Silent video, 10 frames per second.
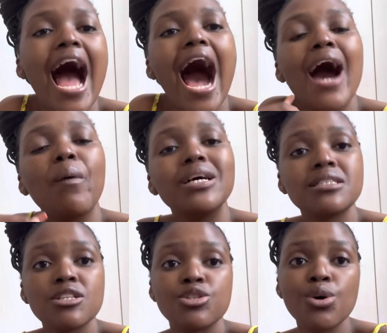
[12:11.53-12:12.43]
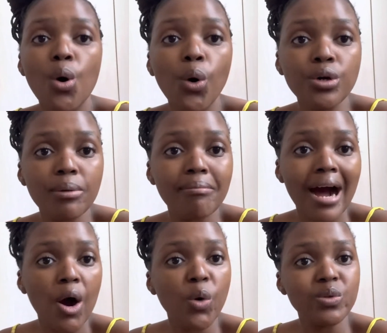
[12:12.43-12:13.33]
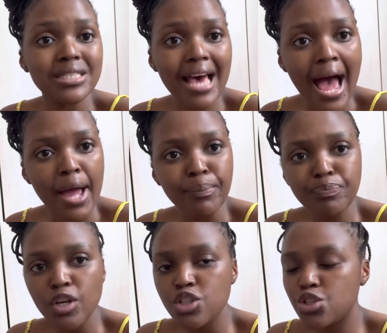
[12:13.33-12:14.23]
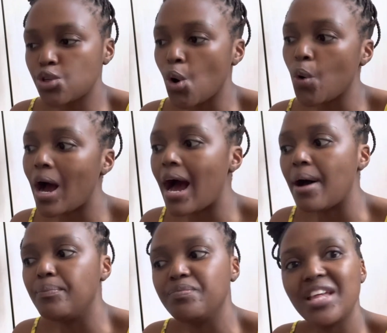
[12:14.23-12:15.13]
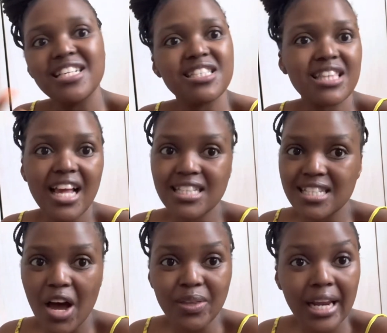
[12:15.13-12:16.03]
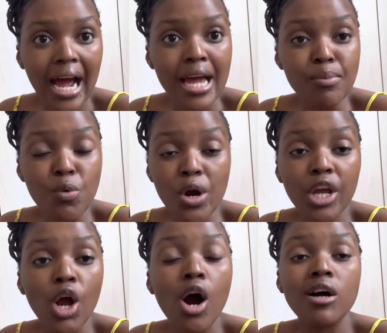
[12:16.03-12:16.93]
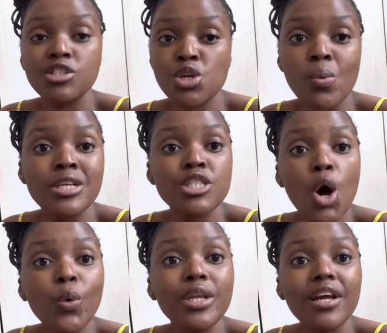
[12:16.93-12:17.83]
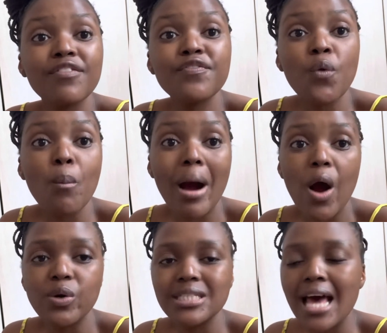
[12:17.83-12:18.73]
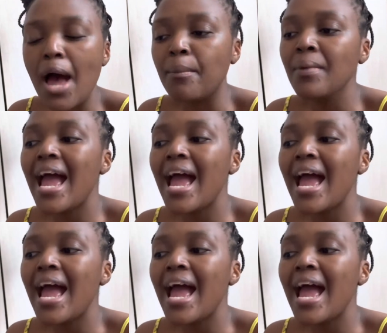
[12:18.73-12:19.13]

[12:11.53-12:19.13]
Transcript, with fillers: I wanted to own my own time. So um, there's things now that I am working on towards owning for my own time.